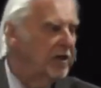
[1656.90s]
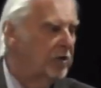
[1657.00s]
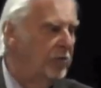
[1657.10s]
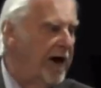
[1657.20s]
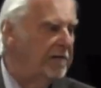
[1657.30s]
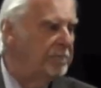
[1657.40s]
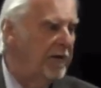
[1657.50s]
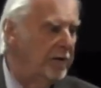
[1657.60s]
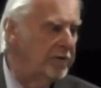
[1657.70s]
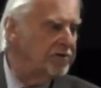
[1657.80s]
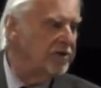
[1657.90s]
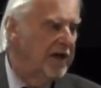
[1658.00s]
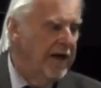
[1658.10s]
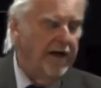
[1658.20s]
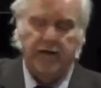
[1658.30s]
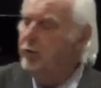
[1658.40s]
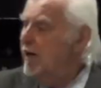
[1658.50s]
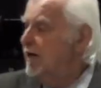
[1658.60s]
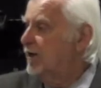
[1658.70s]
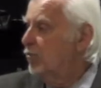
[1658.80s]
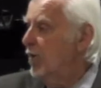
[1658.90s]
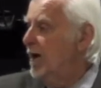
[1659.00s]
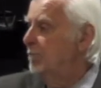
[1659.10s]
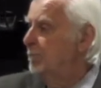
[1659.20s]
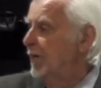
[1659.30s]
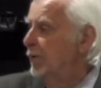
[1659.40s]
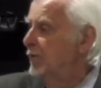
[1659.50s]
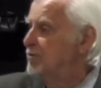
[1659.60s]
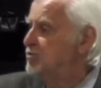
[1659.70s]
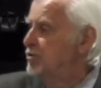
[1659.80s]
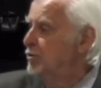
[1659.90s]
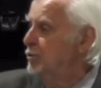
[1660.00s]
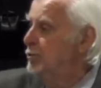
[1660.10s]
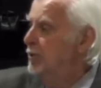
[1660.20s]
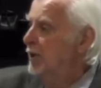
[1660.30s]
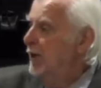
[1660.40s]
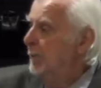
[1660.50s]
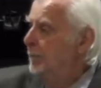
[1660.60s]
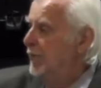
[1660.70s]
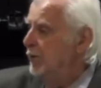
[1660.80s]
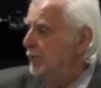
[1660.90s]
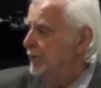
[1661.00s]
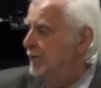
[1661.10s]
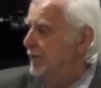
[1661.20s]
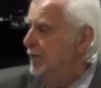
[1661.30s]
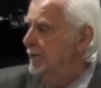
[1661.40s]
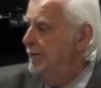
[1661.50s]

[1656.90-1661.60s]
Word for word: grandparents and great grandparents do, period.